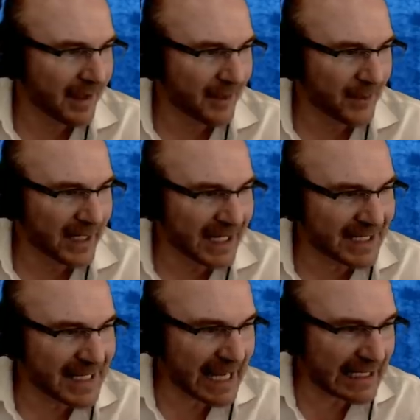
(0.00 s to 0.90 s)
We need
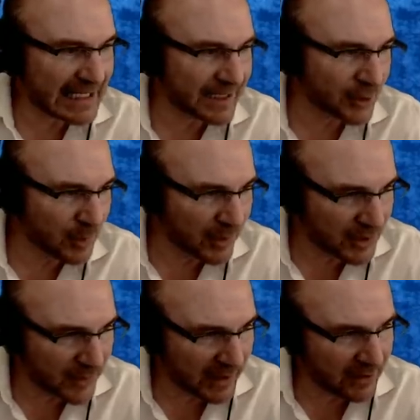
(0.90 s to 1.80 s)
exactly zero books
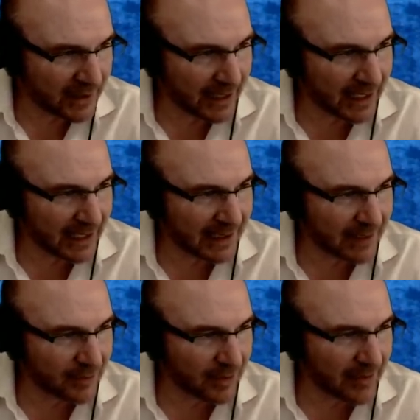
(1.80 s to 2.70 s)
written on any
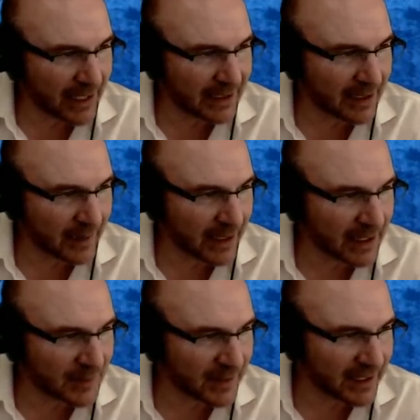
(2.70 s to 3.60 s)
level of academic
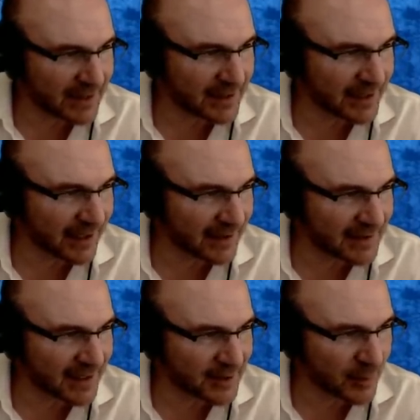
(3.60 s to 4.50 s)
expertise to tell us
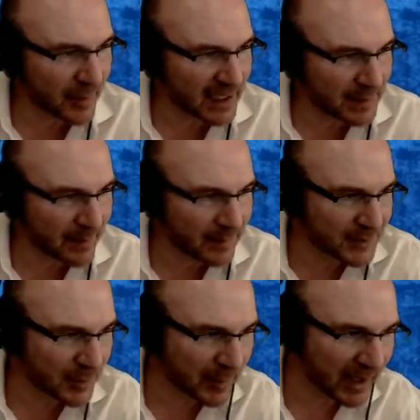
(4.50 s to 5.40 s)
that Superman's
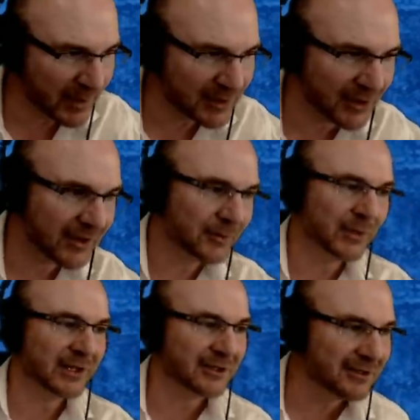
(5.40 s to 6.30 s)
superpowers aren't
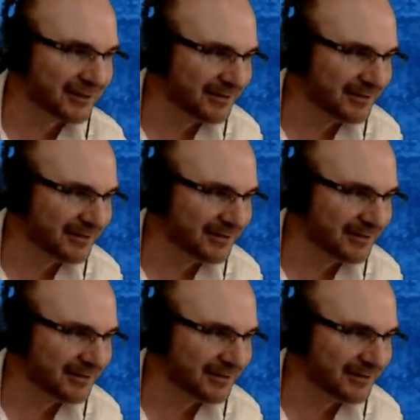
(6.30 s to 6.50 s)
real.